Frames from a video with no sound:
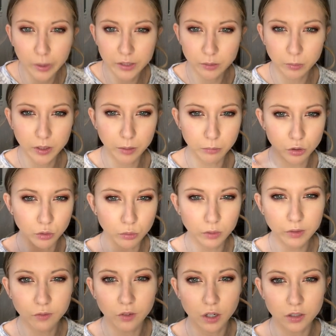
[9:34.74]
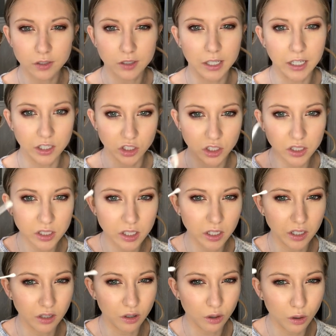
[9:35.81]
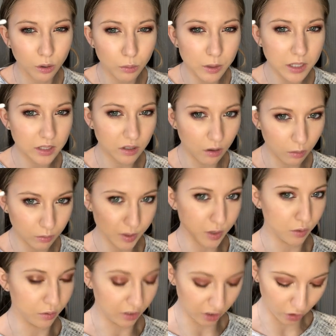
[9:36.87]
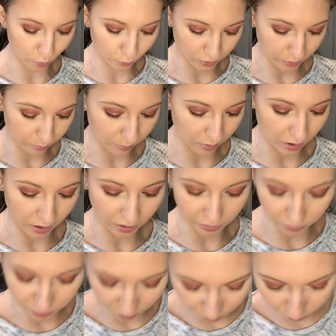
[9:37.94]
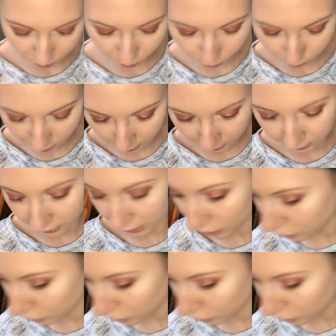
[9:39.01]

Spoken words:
when I'm doing false lashes, I always use a Q-tip. I don't know why, that's